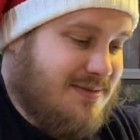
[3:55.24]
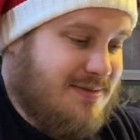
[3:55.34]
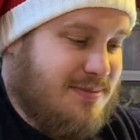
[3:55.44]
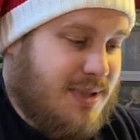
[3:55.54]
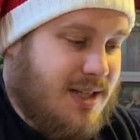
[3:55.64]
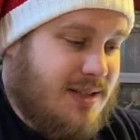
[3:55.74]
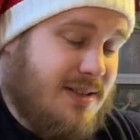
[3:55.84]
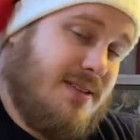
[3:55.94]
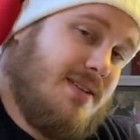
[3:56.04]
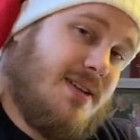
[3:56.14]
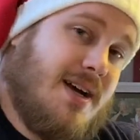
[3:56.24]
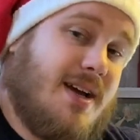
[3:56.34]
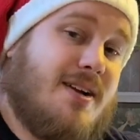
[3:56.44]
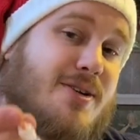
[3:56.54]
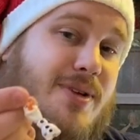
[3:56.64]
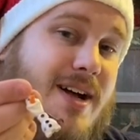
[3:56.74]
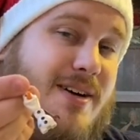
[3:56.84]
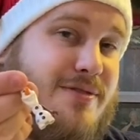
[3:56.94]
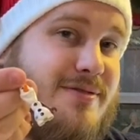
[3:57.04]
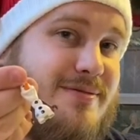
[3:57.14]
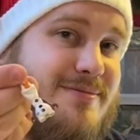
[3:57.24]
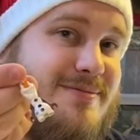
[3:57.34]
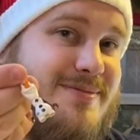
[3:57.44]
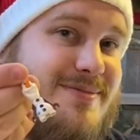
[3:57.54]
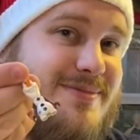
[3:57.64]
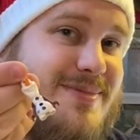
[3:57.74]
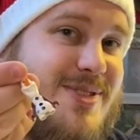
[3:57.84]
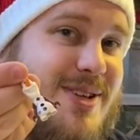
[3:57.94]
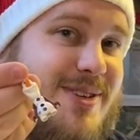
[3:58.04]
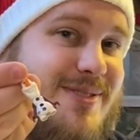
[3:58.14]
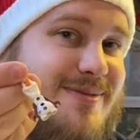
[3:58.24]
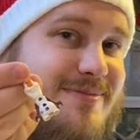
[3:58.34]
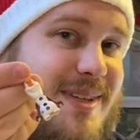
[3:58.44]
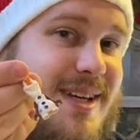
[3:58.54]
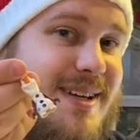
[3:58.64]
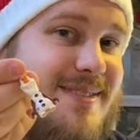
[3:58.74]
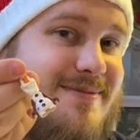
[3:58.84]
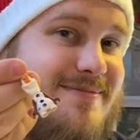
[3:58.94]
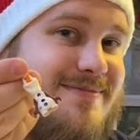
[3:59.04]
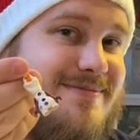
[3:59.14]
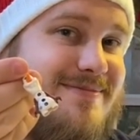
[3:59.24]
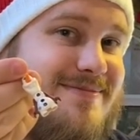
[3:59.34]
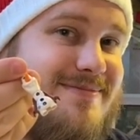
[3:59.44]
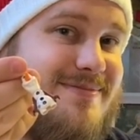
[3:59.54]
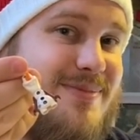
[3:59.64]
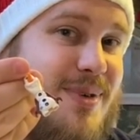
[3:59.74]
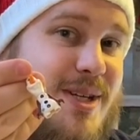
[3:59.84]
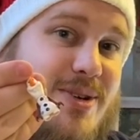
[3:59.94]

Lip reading: But I got an Olaf. So, yeah. What do you